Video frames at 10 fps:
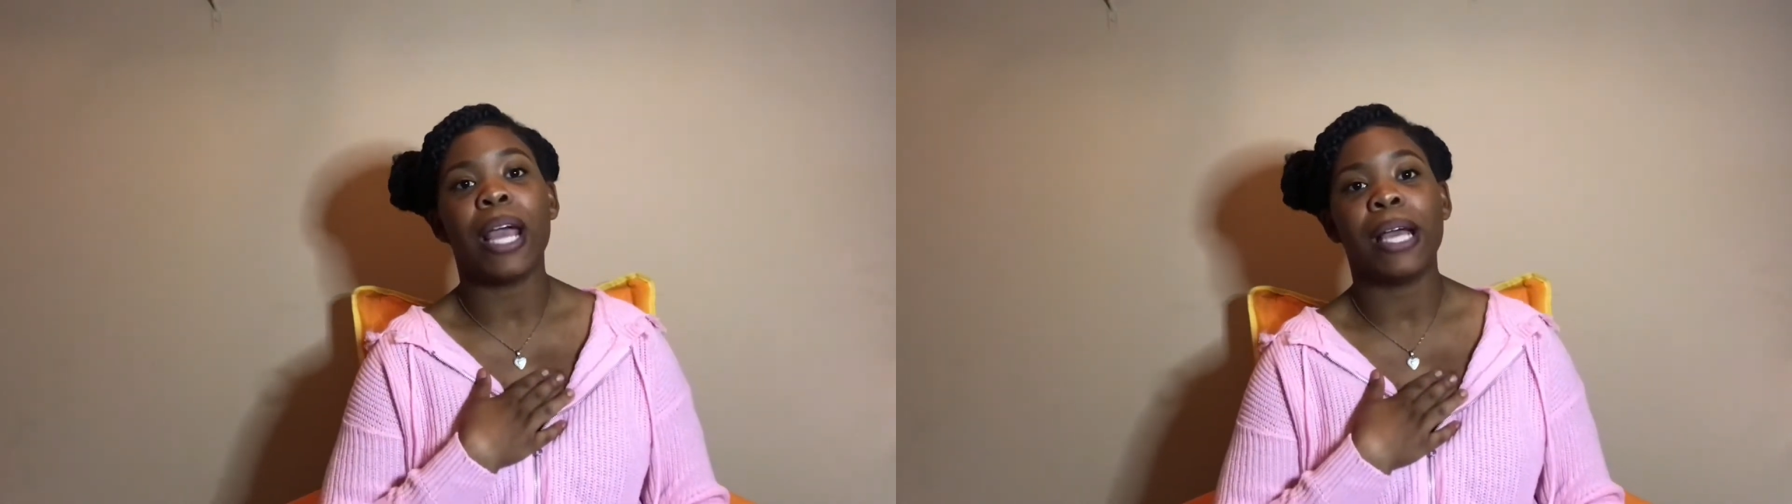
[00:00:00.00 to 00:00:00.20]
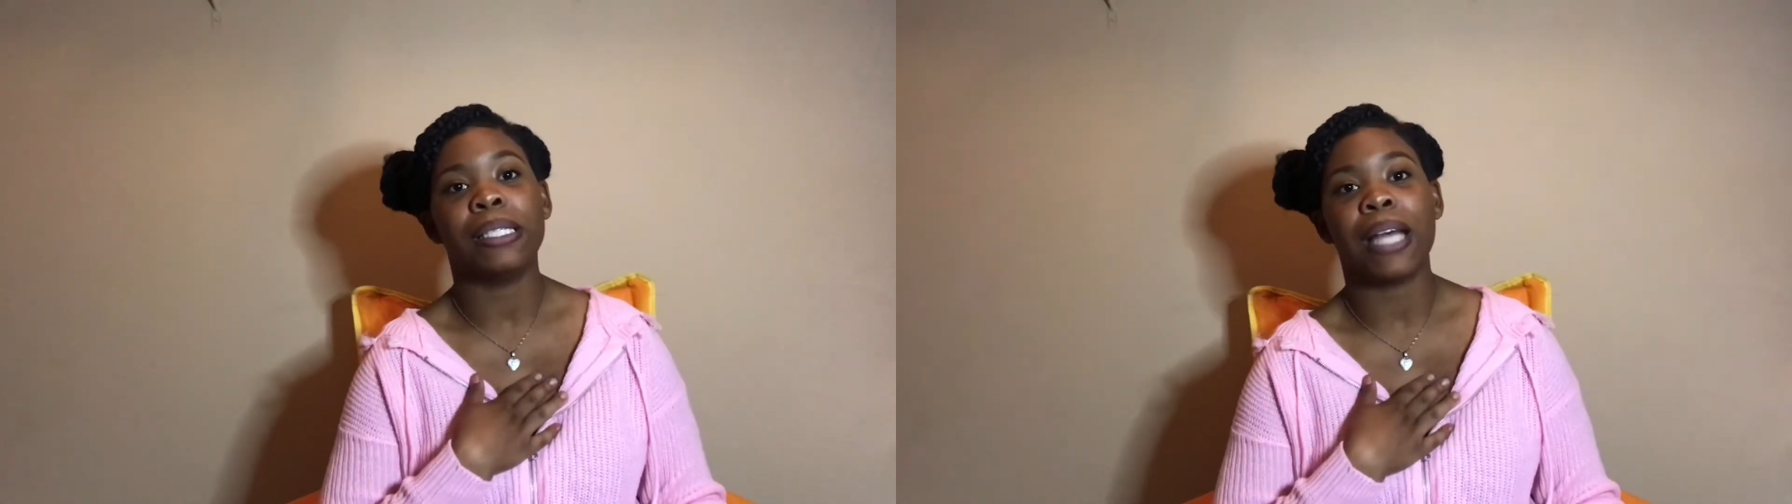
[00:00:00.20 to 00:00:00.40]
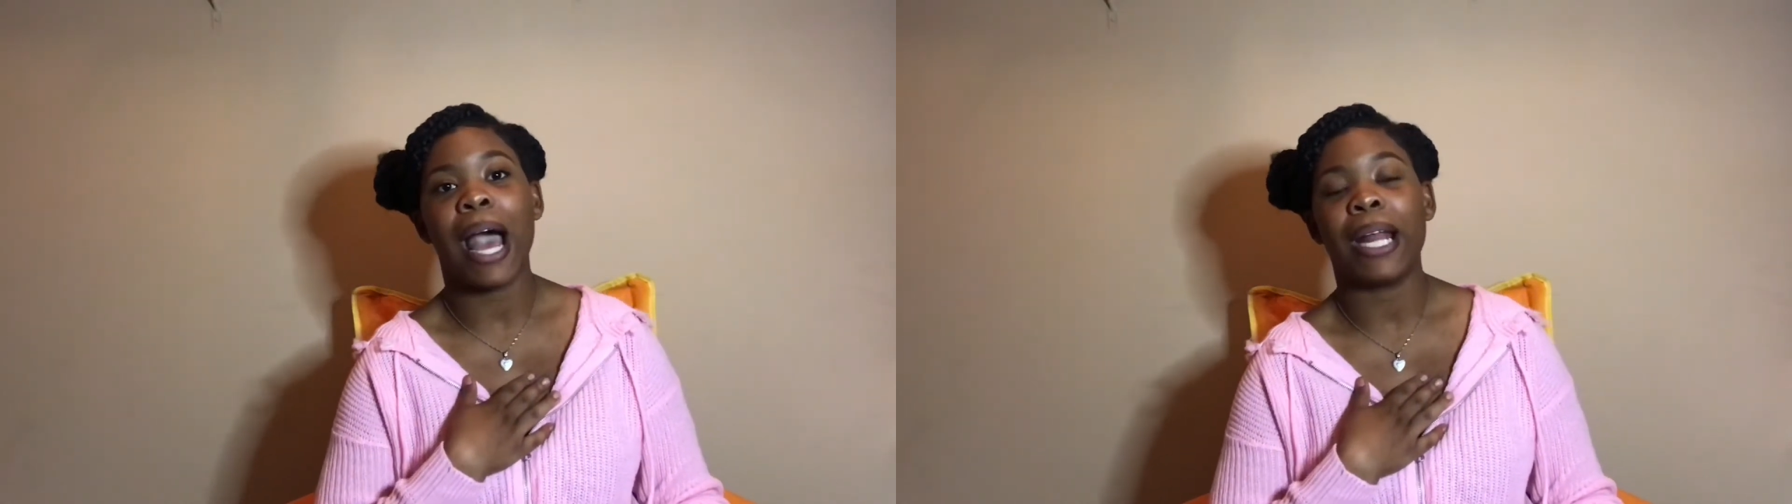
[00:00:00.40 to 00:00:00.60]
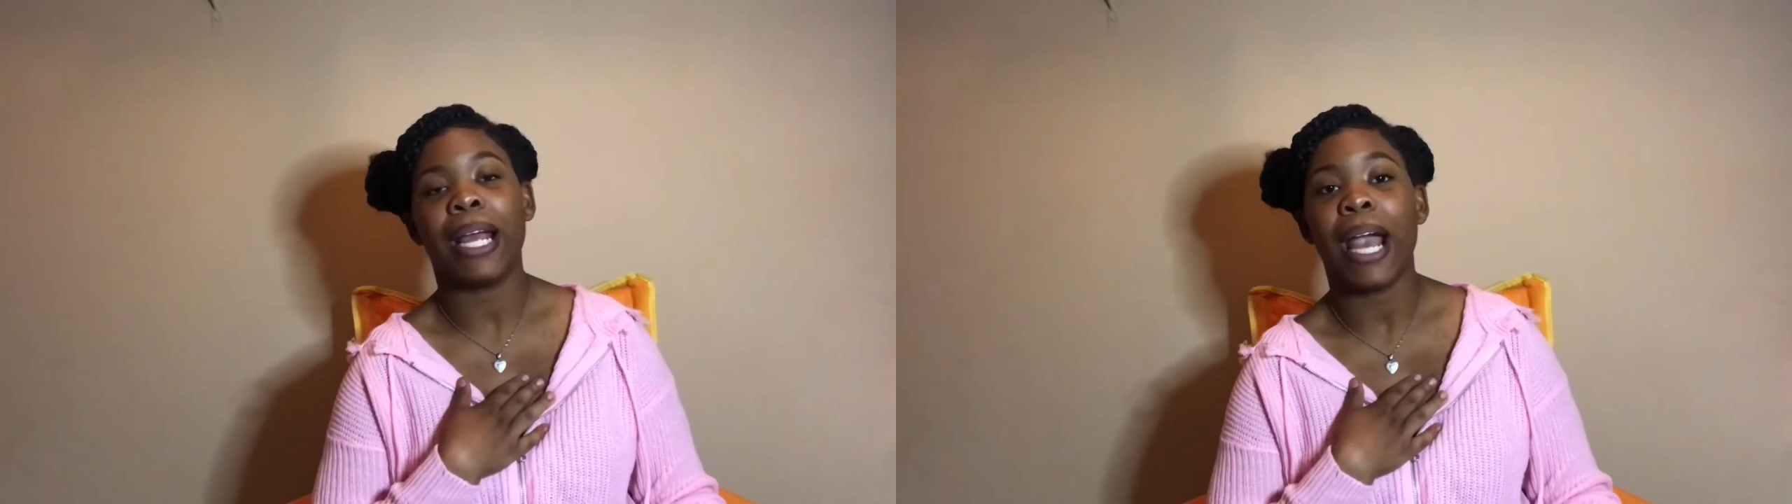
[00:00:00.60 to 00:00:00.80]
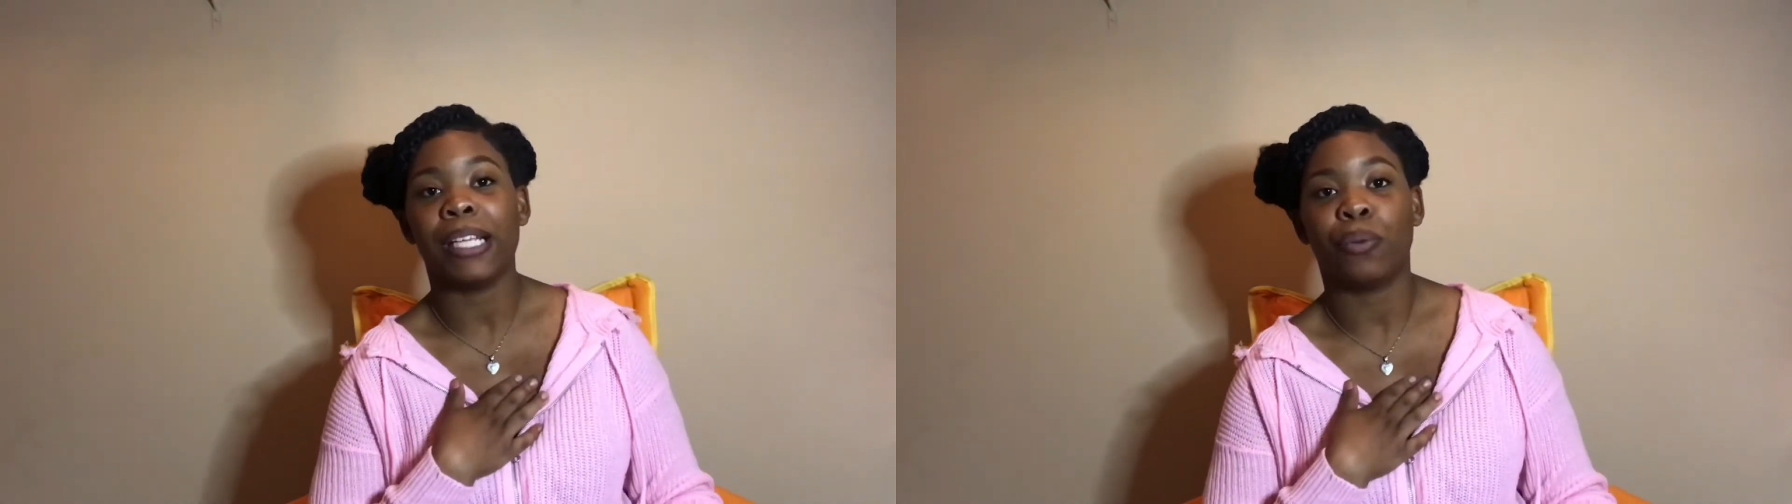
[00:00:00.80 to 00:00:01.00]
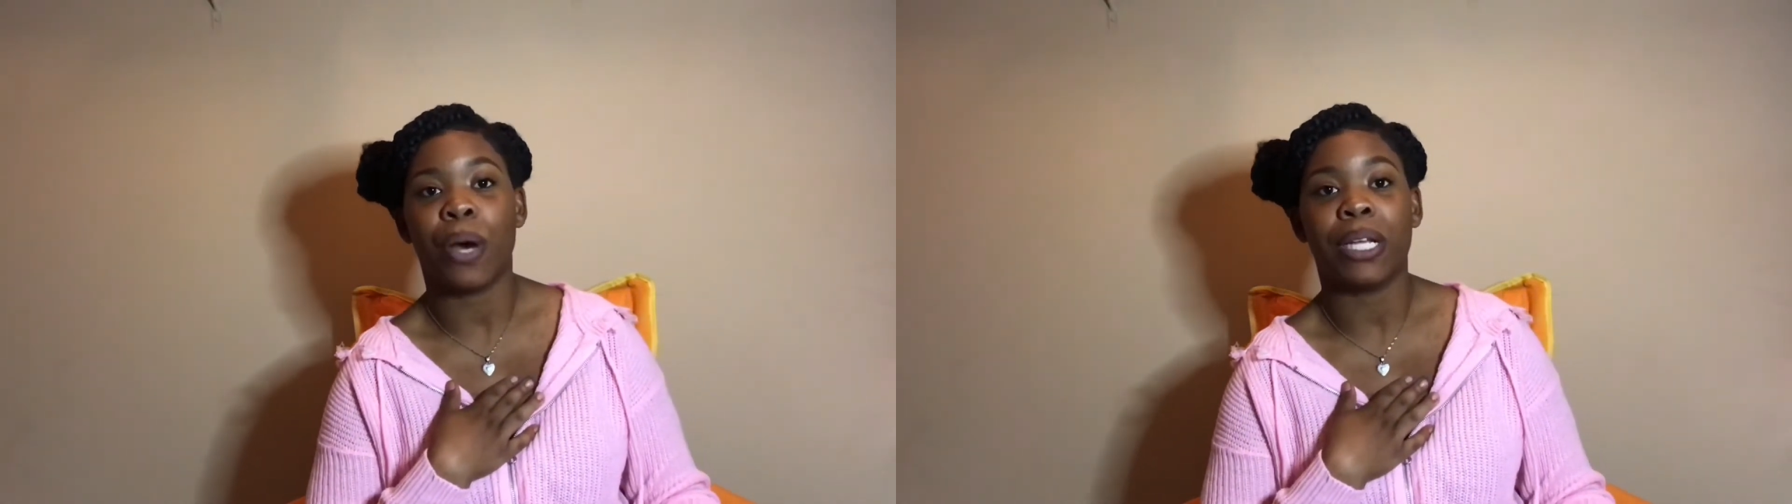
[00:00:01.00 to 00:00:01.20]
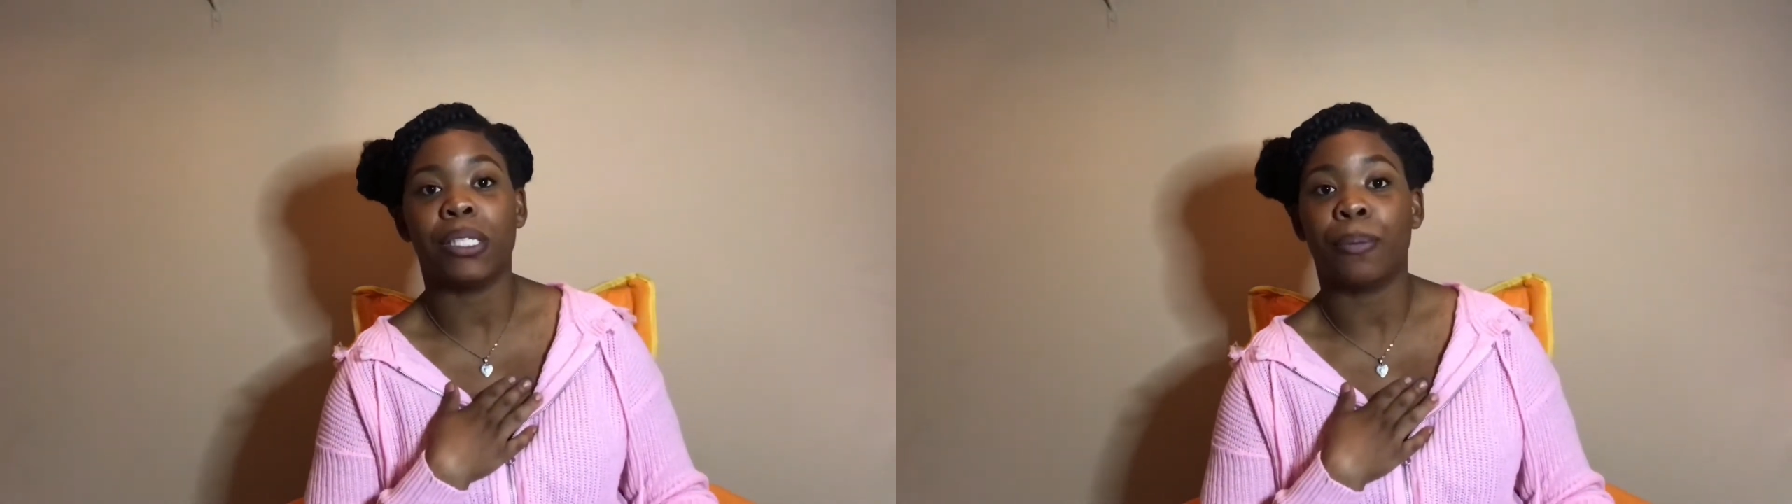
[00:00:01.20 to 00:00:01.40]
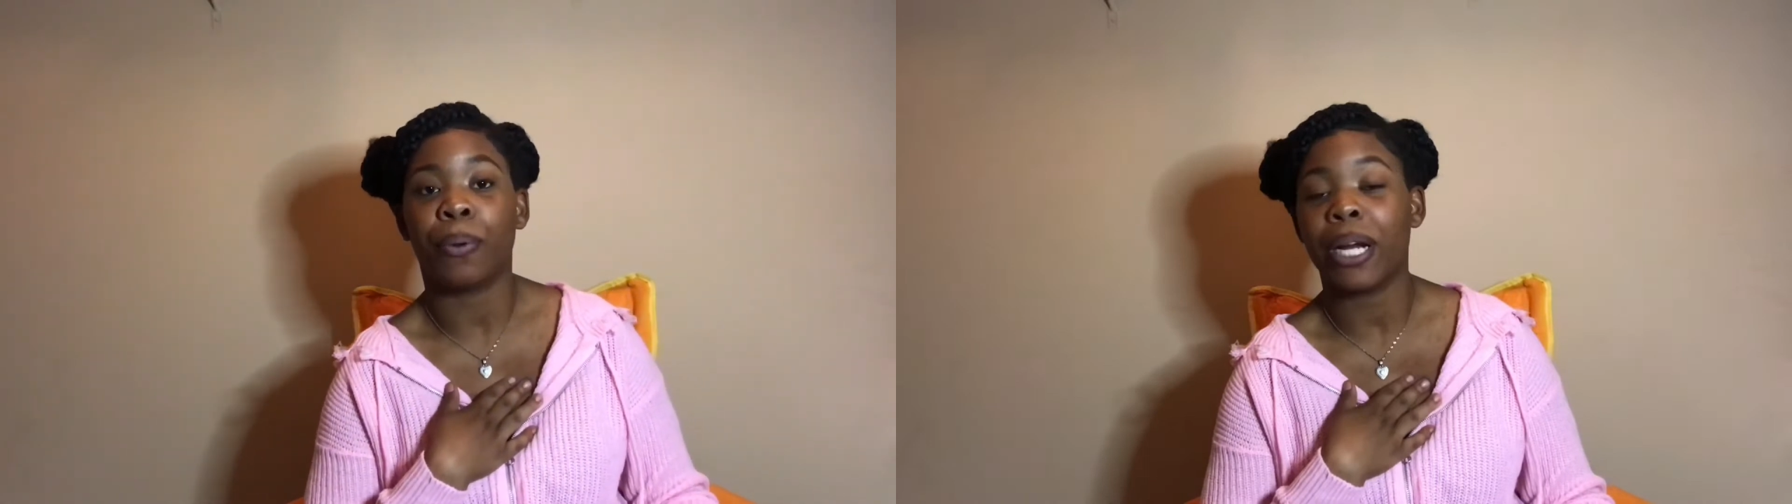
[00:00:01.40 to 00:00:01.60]
anxiety as well as
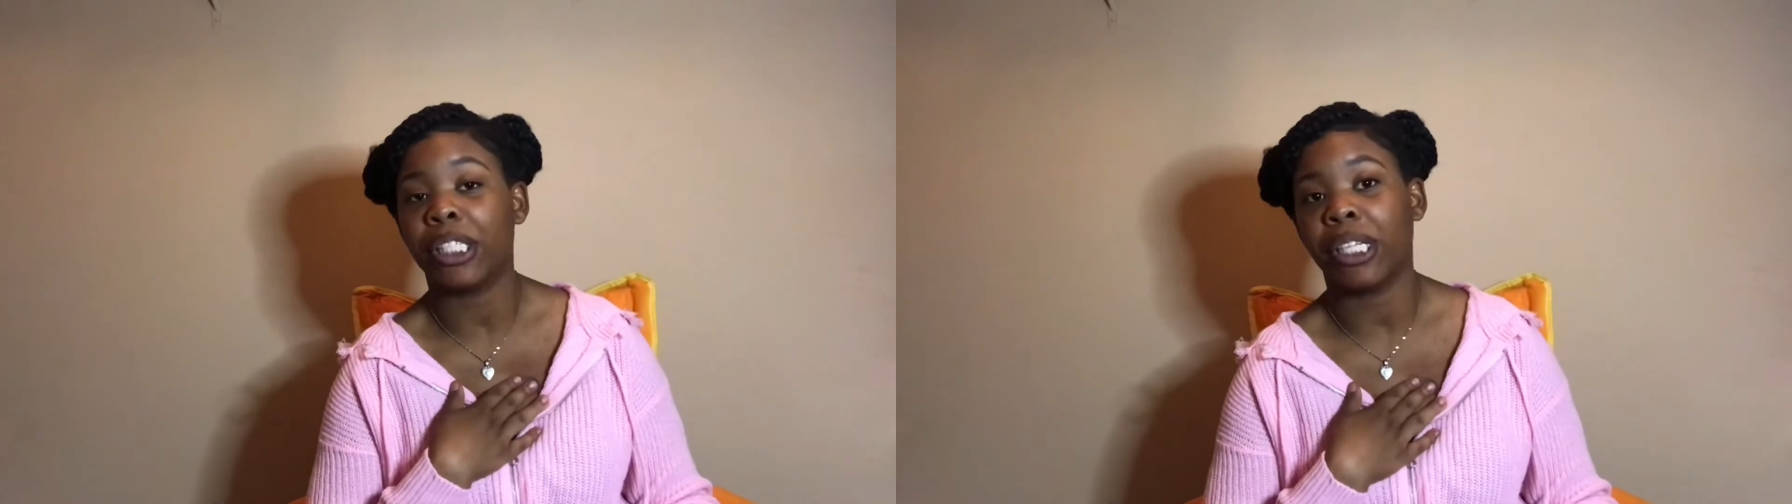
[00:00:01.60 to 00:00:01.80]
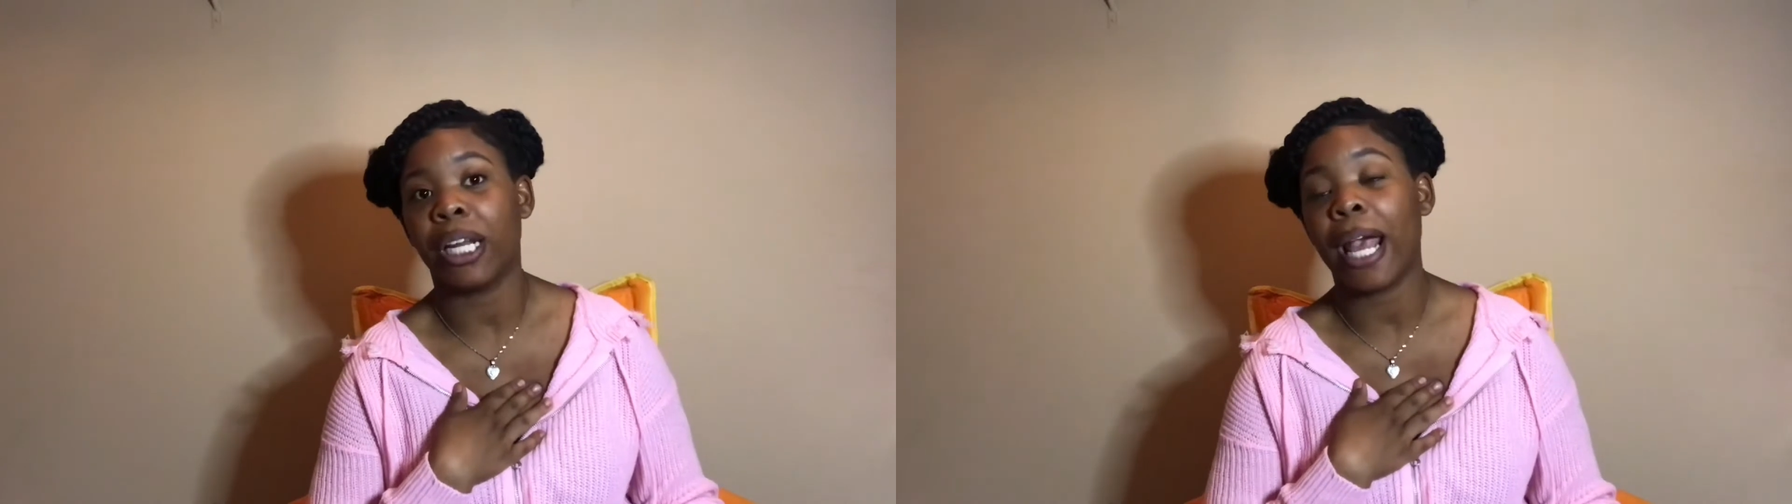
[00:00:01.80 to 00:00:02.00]
depression,